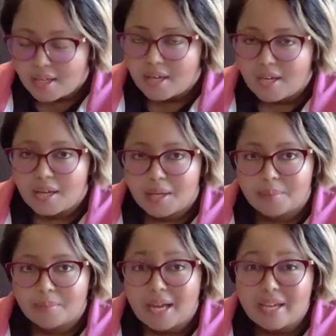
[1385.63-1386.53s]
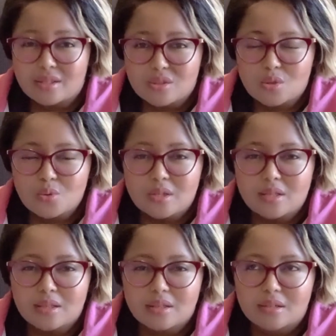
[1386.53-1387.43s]
Um, I
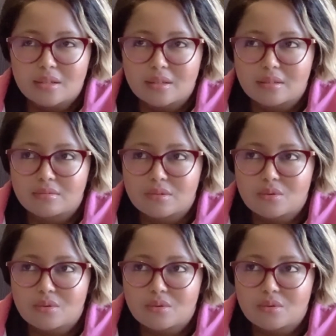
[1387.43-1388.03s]
excluded the